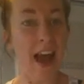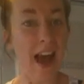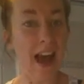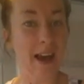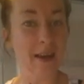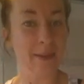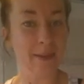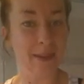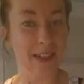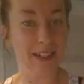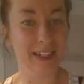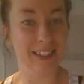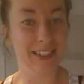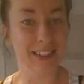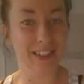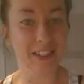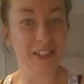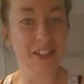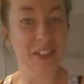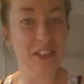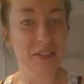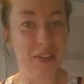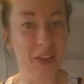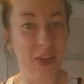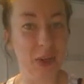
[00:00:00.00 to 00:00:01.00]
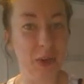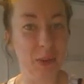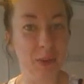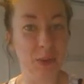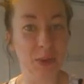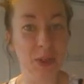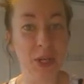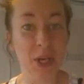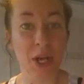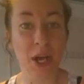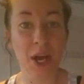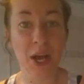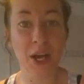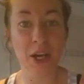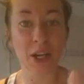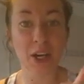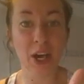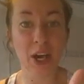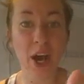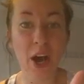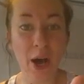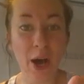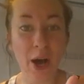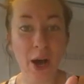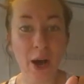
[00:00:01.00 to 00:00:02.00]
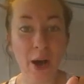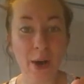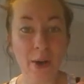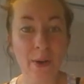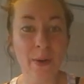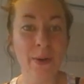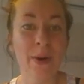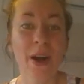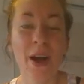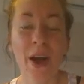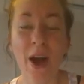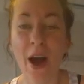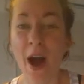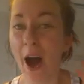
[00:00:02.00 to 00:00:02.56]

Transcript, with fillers: how much it's developed. Cool!